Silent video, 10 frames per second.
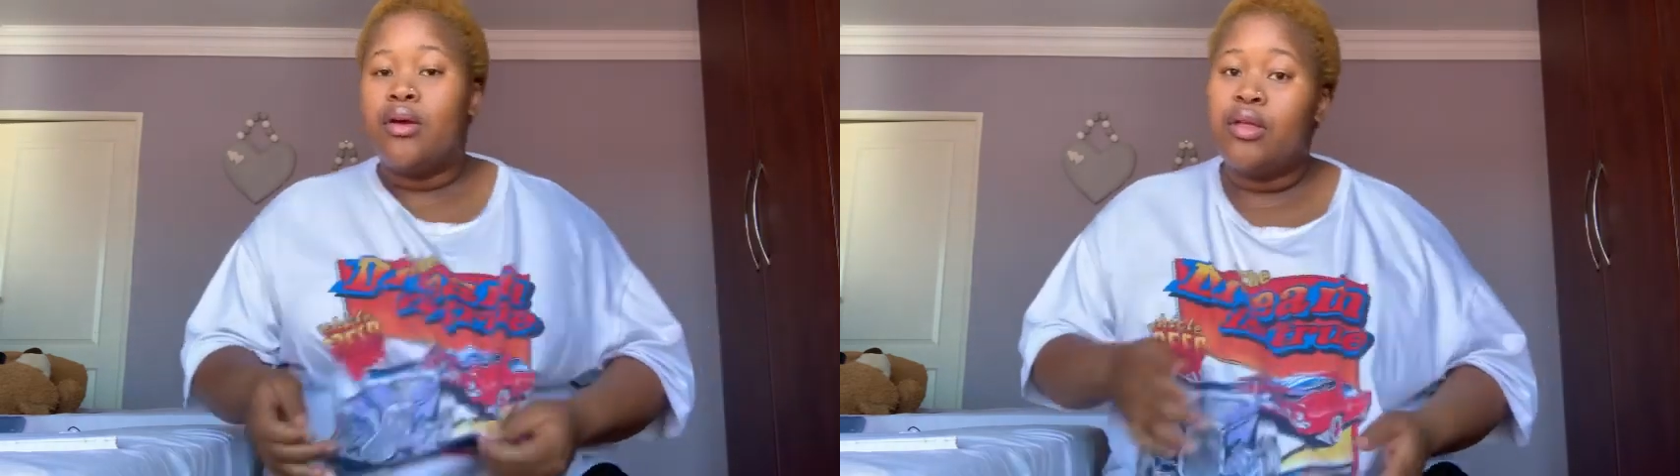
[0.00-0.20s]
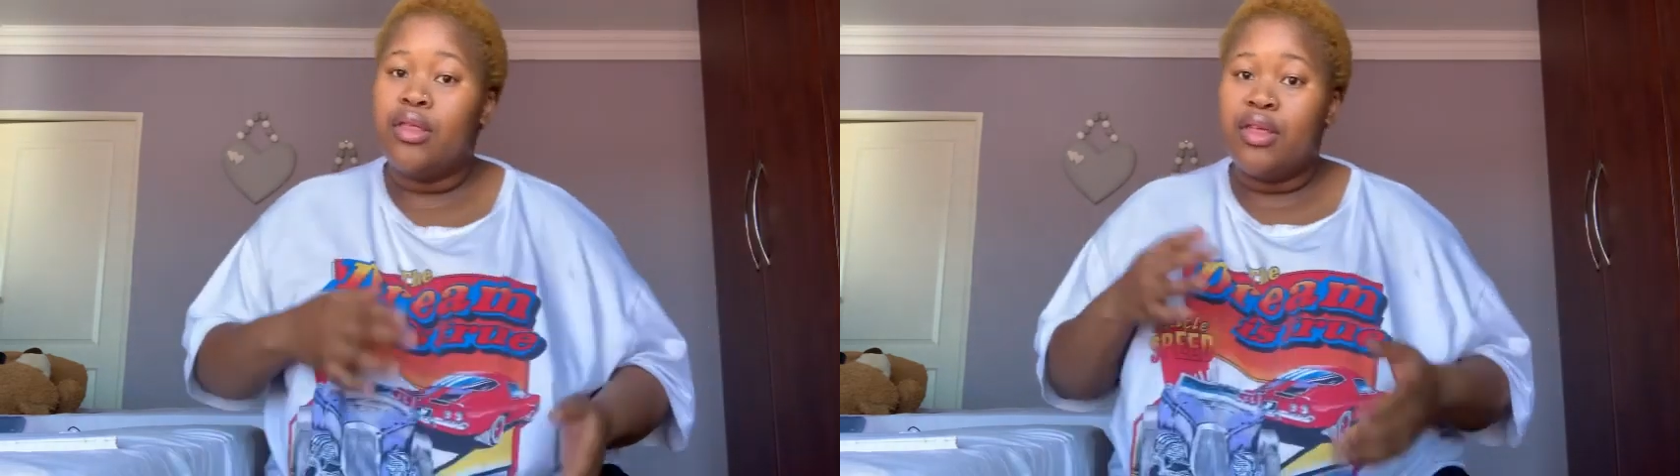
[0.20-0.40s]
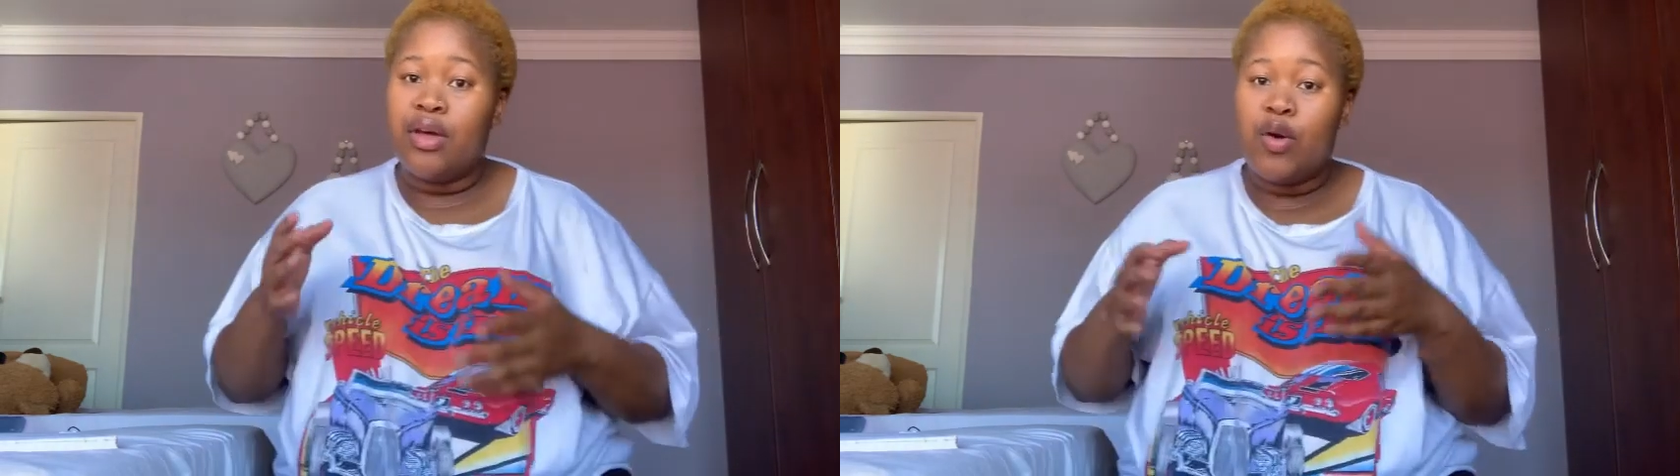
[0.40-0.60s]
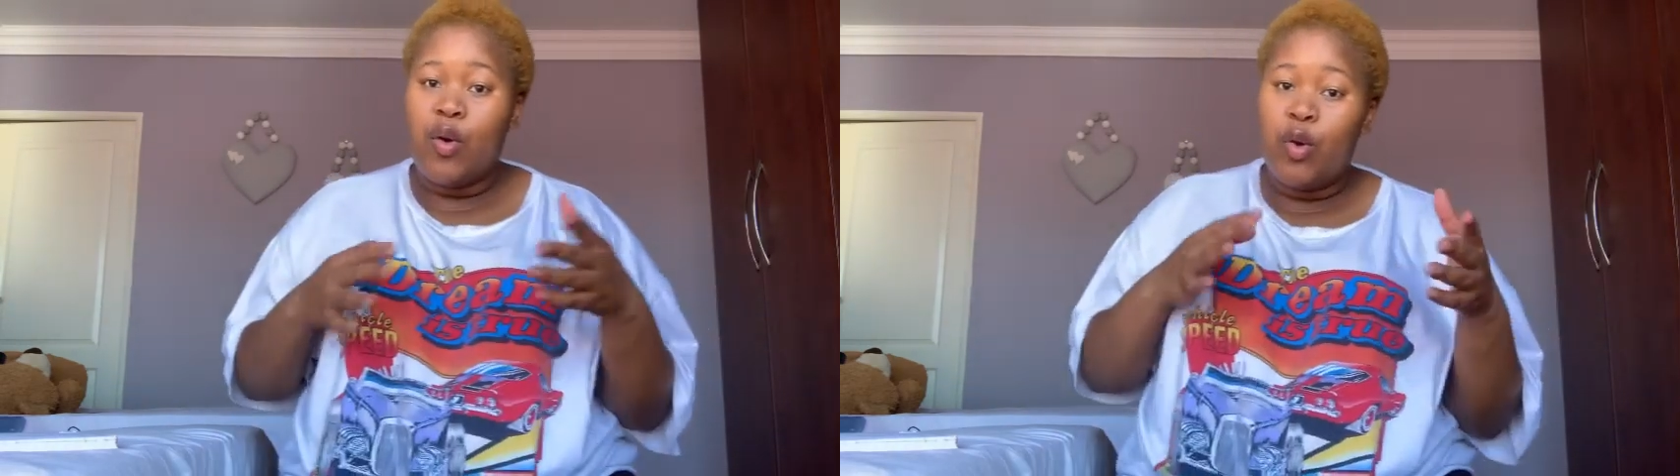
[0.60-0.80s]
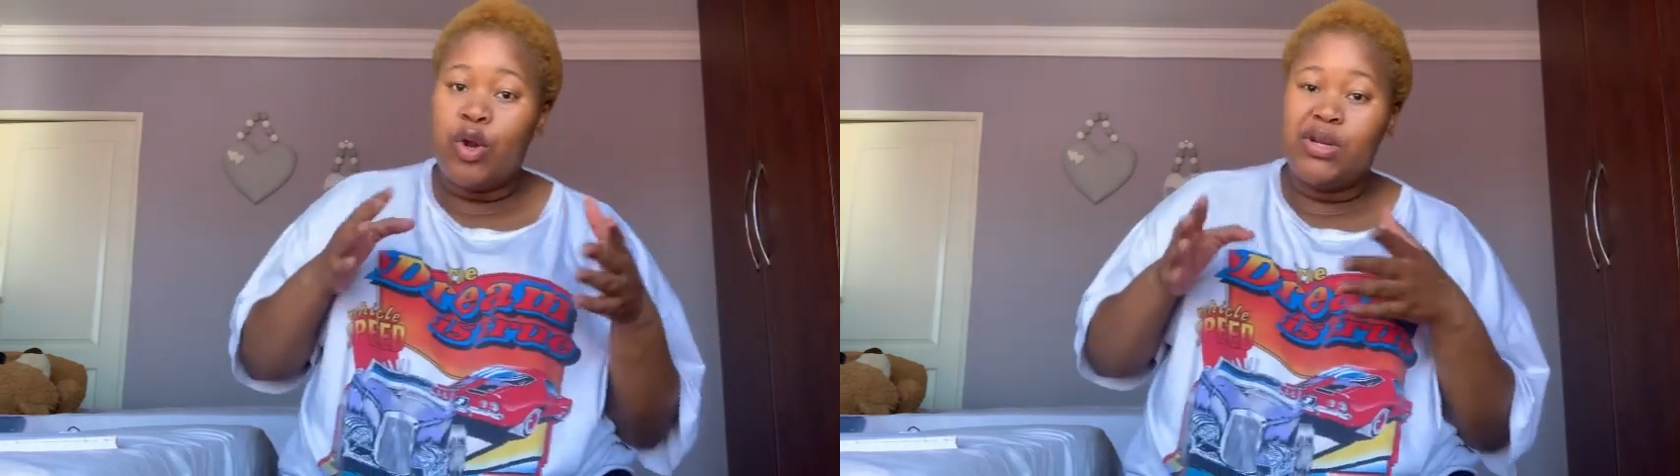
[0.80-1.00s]
the
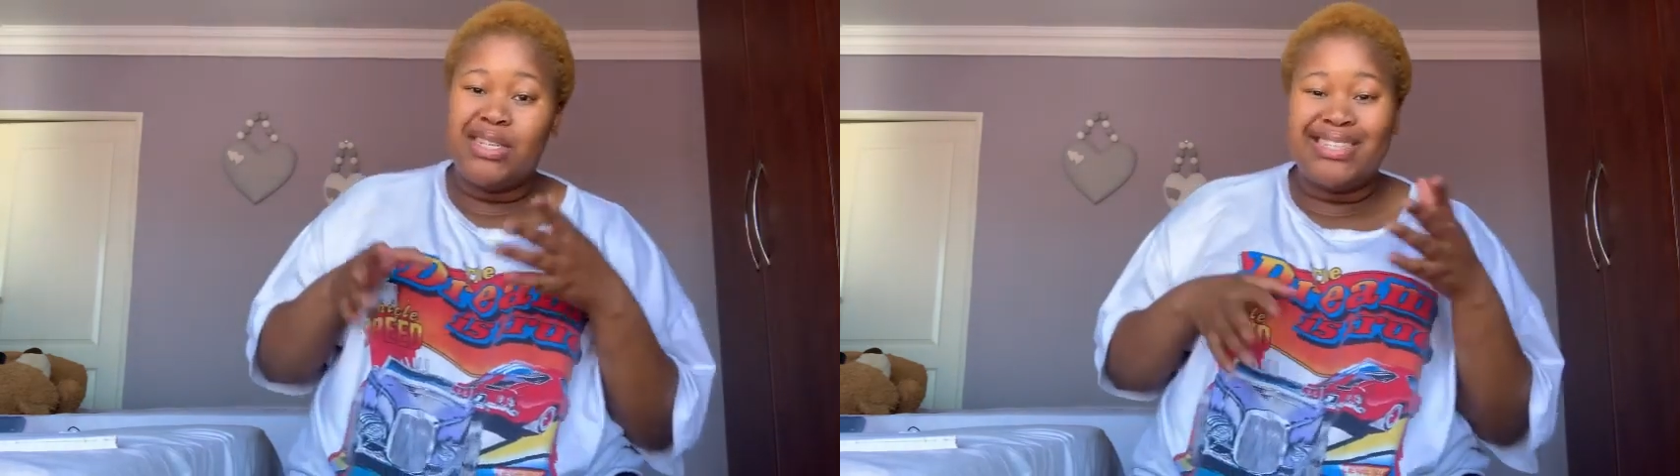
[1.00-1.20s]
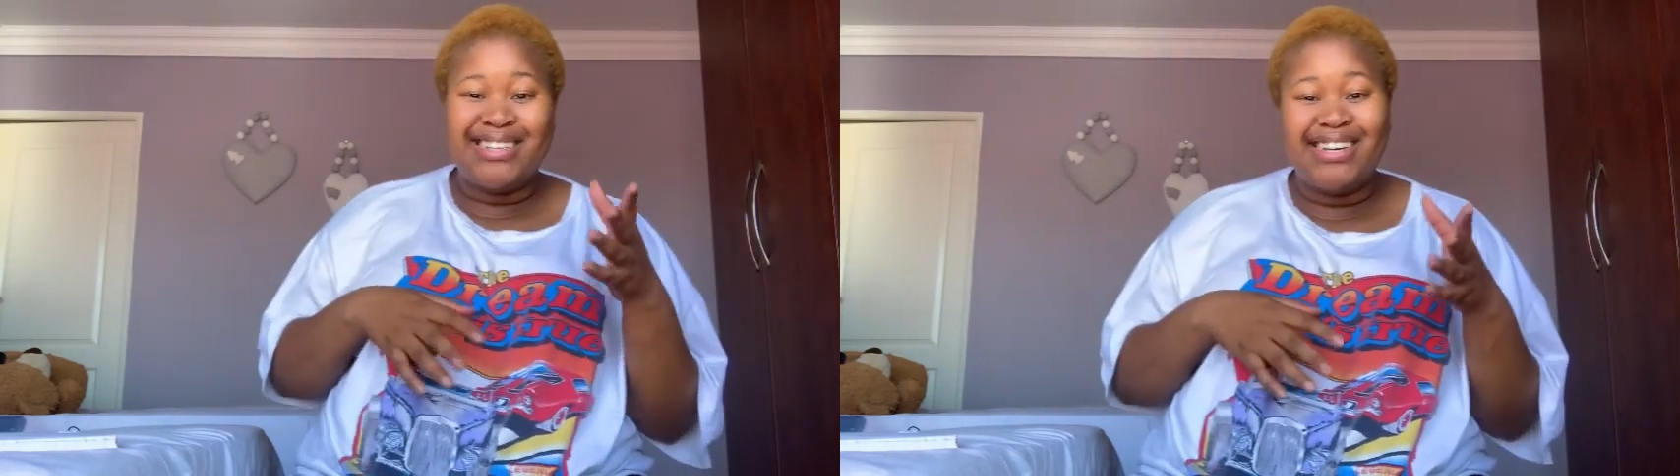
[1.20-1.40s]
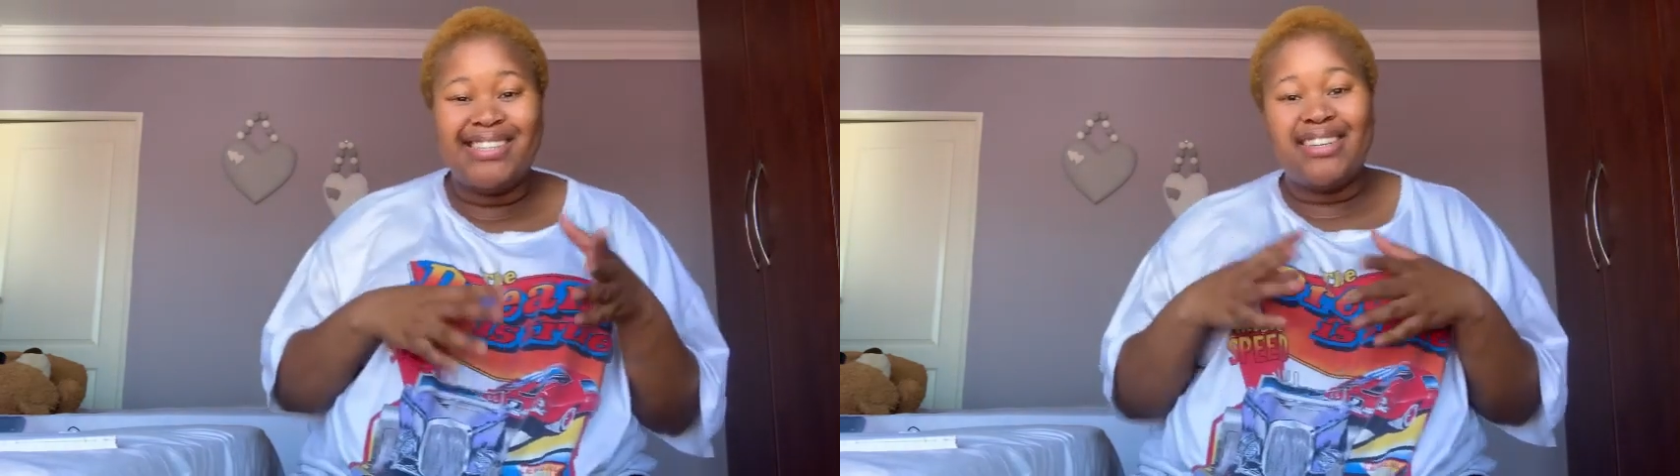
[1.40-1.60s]
whole logistics